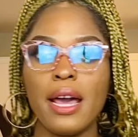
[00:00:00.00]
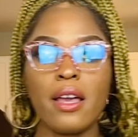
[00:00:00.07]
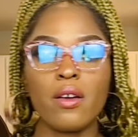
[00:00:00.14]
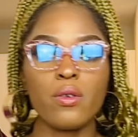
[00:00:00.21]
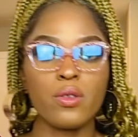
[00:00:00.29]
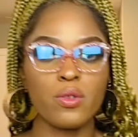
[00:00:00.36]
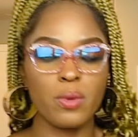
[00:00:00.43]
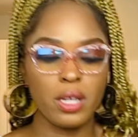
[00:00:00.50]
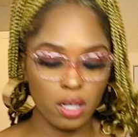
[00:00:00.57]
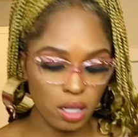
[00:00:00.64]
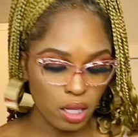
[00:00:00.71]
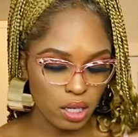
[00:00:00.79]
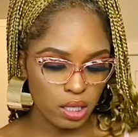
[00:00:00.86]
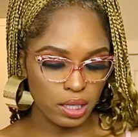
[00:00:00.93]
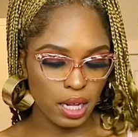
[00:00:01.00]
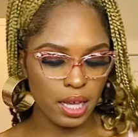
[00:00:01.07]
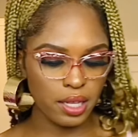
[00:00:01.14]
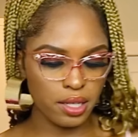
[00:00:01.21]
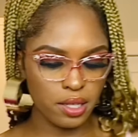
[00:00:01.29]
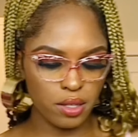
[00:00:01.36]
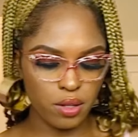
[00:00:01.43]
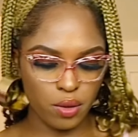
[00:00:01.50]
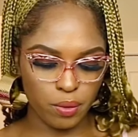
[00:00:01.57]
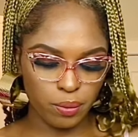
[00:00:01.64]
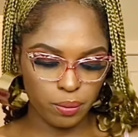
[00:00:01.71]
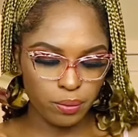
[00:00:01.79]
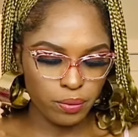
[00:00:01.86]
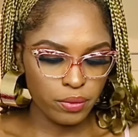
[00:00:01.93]
goes with a lot of things, so
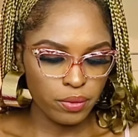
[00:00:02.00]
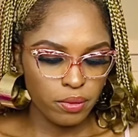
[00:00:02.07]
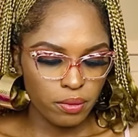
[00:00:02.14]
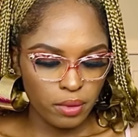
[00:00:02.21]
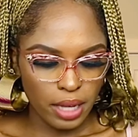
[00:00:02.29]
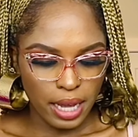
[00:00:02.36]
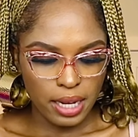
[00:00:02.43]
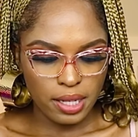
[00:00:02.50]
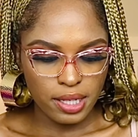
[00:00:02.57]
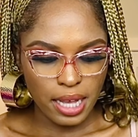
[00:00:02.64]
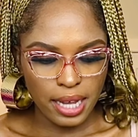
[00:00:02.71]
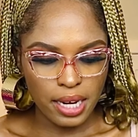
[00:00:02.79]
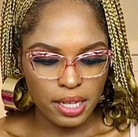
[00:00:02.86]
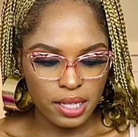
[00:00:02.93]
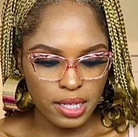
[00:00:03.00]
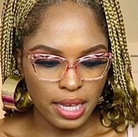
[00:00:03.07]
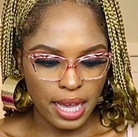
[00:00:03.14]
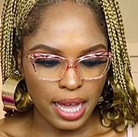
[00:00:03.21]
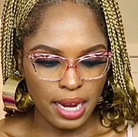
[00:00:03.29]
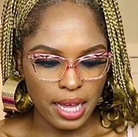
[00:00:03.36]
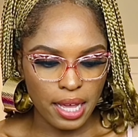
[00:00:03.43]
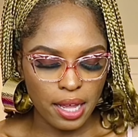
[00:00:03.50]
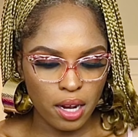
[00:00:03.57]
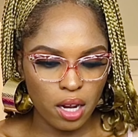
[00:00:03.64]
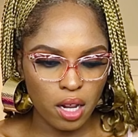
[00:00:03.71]
I decided to get it.